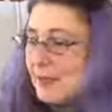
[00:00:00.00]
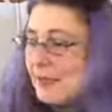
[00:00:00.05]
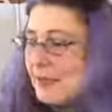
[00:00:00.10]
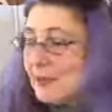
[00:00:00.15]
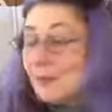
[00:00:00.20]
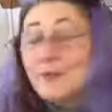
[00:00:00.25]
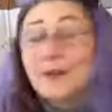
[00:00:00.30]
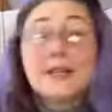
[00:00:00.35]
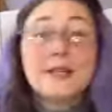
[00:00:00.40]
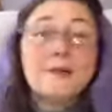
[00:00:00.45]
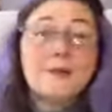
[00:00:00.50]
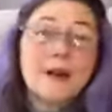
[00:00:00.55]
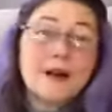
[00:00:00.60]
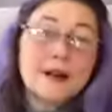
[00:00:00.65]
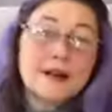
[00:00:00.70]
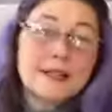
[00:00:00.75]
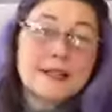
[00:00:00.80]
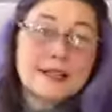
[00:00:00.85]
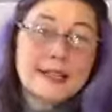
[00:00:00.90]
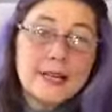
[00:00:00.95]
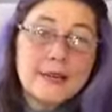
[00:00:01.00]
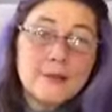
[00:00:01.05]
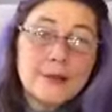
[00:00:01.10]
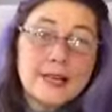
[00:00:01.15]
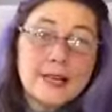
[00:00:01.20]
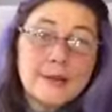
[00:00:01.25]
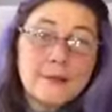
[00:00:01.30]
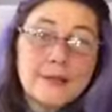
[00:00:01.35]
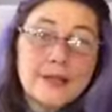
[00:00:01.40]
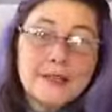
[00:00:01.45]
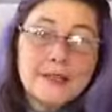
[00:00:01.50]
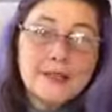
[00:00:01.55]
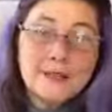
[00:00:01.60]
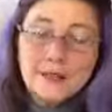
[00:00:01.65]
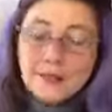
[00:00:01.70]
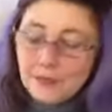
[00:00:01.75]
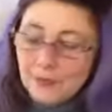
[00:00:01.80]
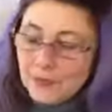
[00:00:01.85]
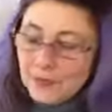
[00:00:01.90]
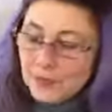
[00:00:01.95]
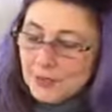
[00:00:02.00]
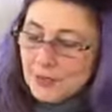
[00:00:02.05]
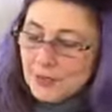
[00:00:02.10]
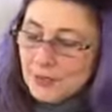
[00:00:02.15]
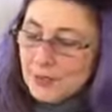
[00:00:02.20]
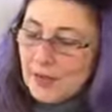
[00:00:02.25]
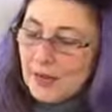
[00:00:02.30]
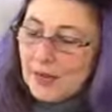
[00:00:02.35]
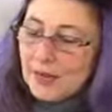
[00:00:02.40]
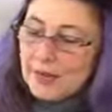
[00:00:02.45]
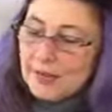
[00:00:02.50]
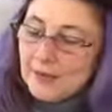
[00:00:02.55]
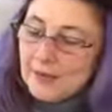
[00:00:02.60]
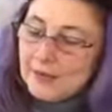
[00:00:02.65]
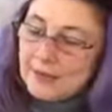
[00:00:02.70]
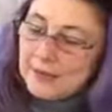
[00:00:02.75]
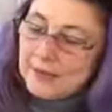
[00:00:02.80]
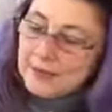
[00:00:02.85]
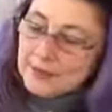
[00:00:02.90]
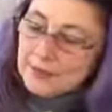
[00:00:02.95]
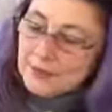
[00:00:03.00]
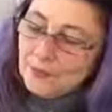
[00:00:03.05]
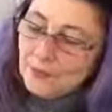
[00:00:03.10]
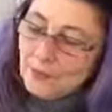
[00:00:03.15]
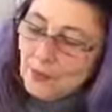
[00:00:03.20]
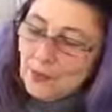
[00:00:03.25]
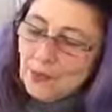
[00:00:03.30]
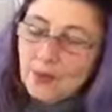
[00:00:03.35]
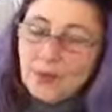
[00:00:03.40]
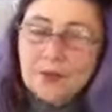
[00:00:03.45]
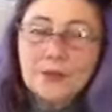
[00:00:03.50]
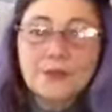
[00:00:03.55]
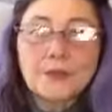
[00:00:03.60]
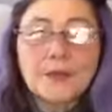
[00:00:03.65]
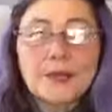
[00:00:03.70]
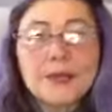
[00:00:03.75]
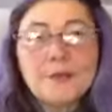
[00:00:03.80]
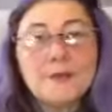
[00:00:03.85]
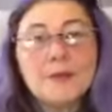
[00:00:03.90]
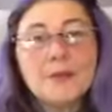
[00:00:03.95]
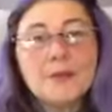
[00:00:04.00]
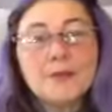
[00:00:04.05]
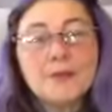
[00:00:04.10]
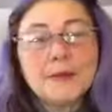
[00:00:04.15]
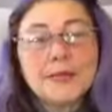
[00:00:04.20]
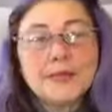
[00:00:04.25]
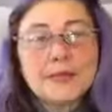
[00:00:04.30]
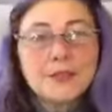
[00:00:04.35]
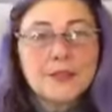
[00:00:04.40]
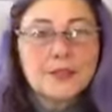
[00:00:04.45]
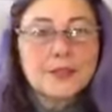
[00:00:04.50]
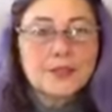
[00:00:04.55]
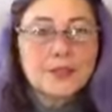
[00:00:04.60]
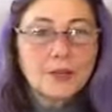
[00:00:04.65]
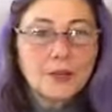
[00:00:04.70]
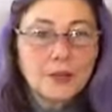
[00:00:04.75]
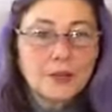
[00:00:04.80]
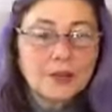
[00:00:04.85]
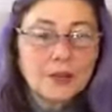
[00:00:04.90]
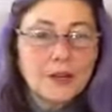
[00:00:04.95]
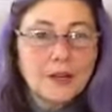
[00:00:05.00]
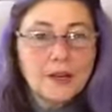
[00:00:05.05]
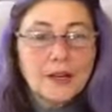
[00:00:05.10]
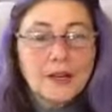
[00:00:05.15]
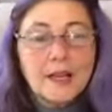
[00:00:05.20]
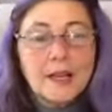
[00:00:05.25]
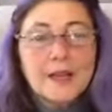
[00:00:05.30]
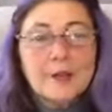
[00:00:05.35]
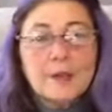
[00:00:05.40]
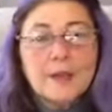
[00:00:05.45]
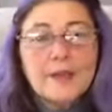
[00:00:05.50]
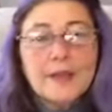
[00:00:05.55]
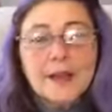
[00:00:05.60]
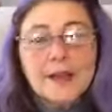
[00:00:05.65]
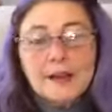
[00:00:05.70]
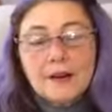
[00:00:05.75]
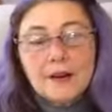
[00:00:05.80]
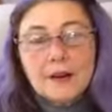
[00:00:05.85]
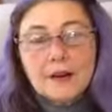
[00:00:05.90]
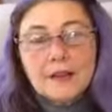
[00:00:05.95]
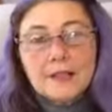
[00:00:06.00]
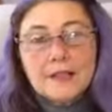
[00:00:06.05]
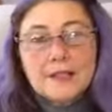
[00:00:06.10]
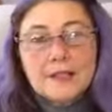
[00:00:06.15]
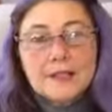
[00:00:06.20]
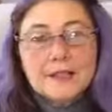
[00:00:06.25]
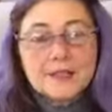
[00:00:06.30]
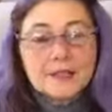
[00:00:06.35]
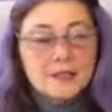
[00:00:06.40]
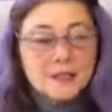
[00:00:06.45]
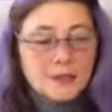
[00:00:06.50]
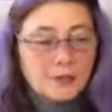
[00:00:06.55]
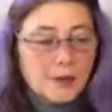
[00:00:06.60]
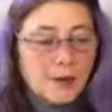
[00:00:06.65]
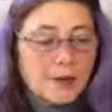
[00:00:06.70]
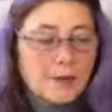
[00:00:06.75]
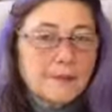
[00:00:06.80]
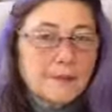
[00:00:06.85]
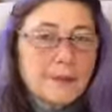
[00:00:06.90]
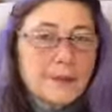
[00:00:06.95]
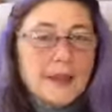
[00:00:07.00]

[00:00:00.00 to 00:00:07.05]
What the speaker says: The Freedom harness I recommend if it fits your dog. If he has full free movement in his shoulder with that harness, it's a good one.